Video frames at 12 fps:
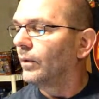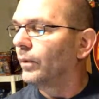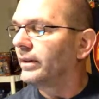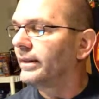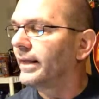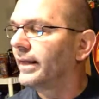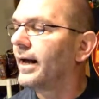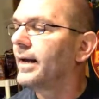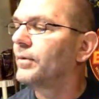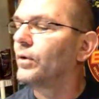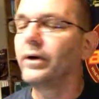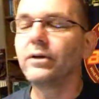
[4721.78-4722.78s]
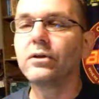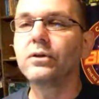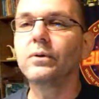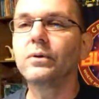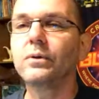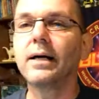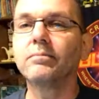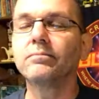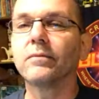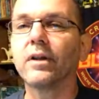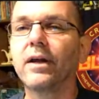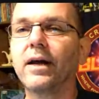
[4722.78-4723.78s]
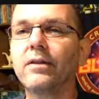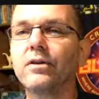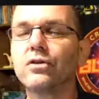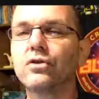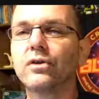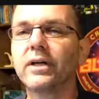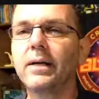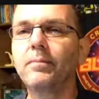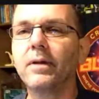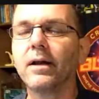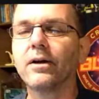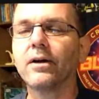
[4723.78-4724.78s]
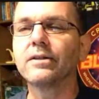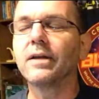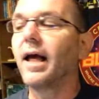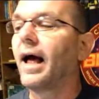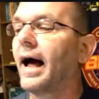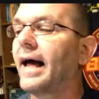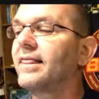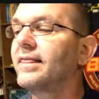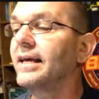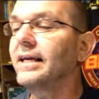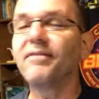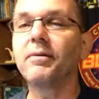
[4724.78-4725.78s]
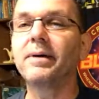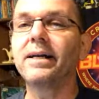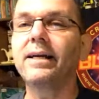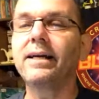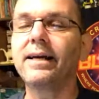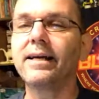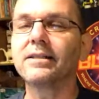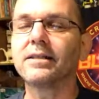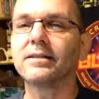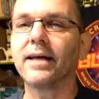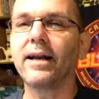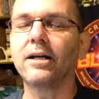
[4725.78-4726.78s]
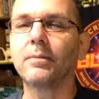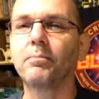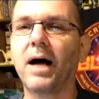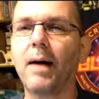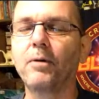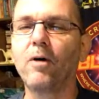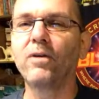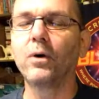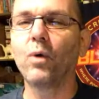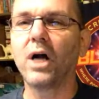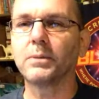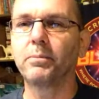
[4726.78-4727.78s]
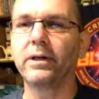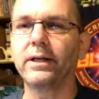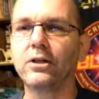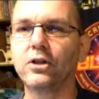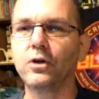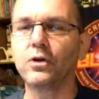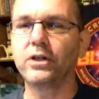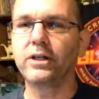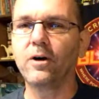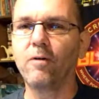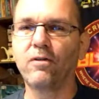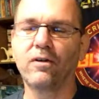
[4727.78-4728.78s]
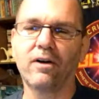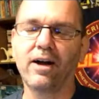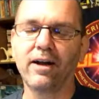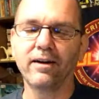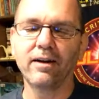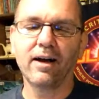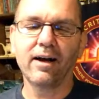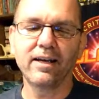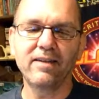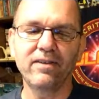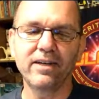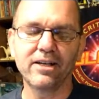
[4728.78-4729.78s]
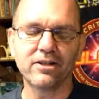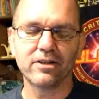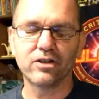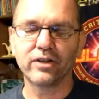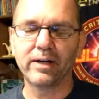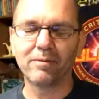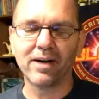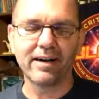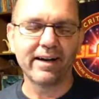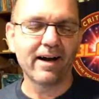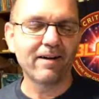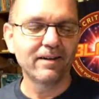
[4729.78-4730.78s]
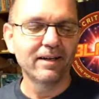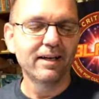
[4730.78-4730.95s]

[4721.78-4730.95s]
With that, I am going to end the stream, because I think everybody has decided to pop over and watch Billy Tucci over on EVS's stream right now.